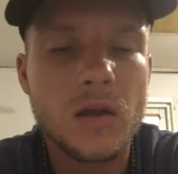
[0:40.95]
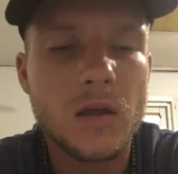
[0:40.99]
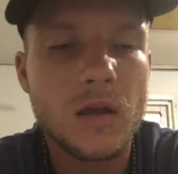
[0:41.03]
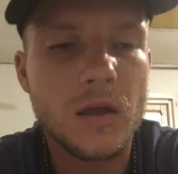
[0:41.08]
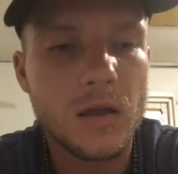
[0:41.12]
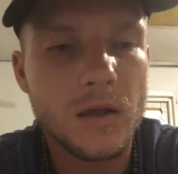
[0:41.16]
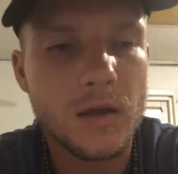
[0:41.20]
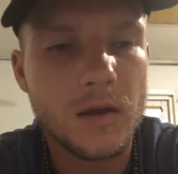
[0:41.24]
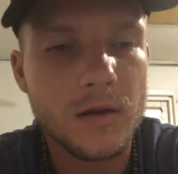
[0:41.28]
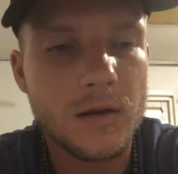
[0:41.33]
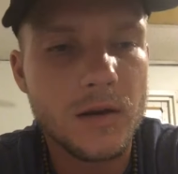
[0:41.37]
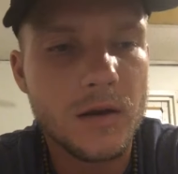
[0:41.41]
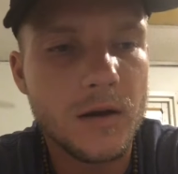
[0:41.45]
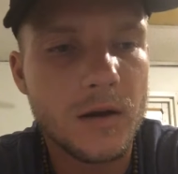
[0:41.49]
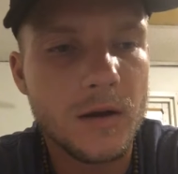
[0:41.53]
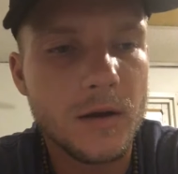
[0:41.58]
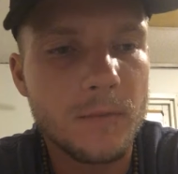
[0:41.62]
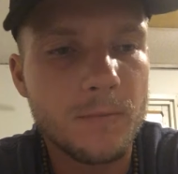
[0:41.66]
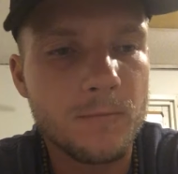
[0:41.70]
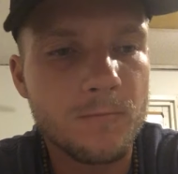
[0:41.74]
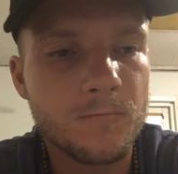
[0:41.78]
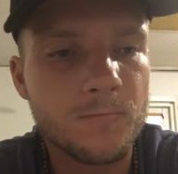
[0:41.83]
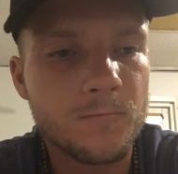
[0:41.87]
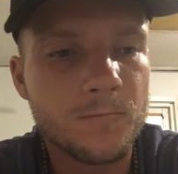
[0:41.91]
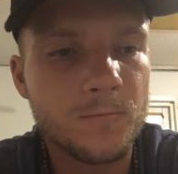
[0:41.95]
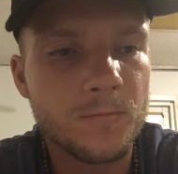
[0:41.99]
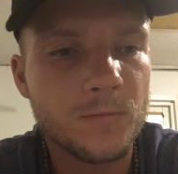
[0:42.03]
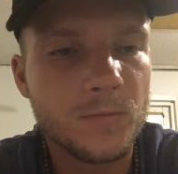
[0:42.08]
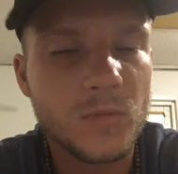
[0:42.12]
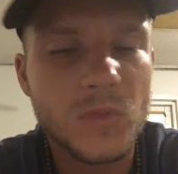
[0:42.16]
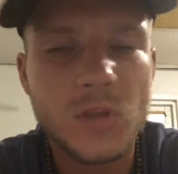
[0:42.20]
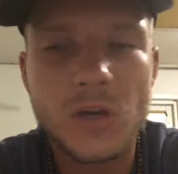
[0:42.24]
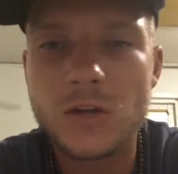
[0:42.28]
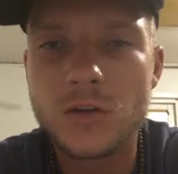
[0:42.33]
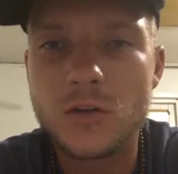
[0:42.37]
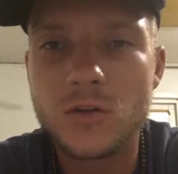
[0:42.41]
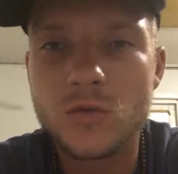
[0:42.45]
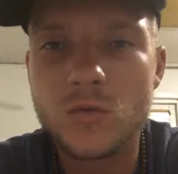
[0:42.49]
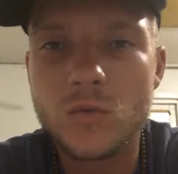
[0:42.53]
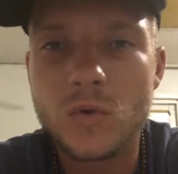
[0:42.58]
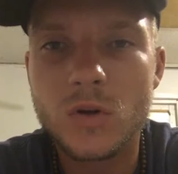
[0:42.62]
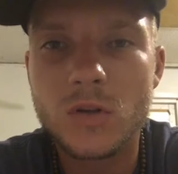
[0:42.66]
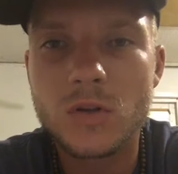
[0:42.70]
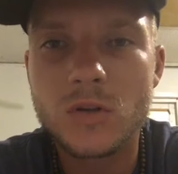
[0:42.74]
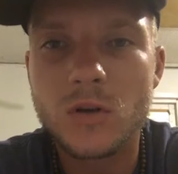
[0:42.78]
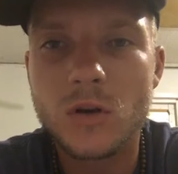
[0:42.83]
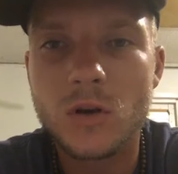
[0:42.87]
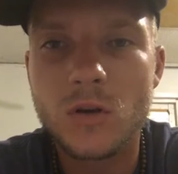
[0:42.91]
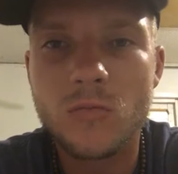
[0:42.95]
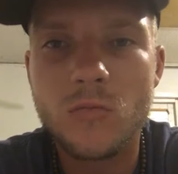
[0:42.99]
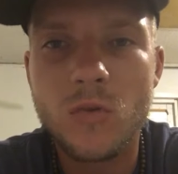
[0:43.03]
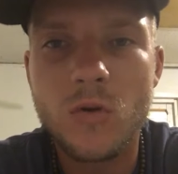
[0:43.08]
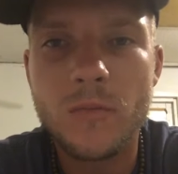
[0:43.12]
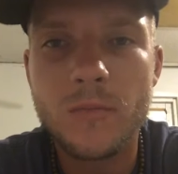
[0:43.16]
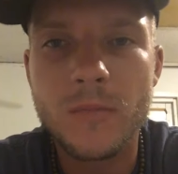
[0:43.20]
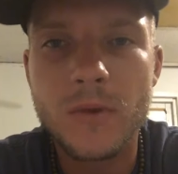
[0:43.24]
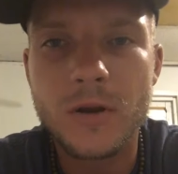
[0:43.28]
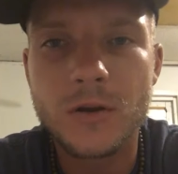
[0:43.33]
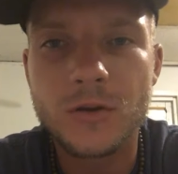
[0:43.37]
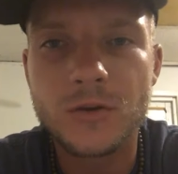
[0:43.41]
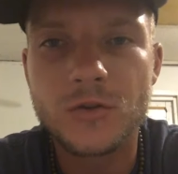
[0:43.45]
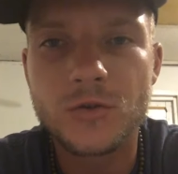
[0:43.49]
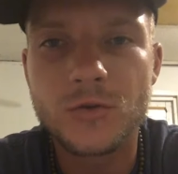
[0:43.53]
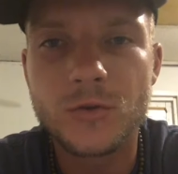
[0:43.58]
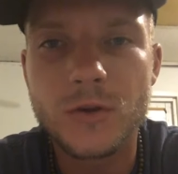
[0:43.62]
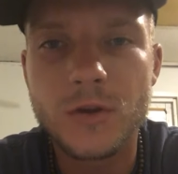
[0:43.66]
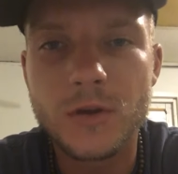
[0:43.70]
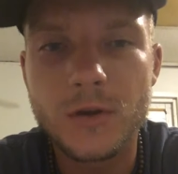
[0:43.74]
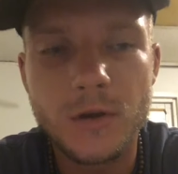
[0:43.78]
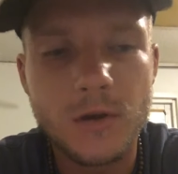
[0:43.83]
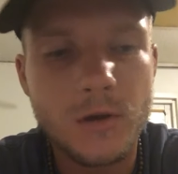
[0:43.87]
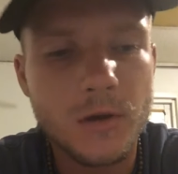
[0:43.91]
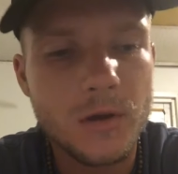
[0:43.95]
And I just want to talk about ministry.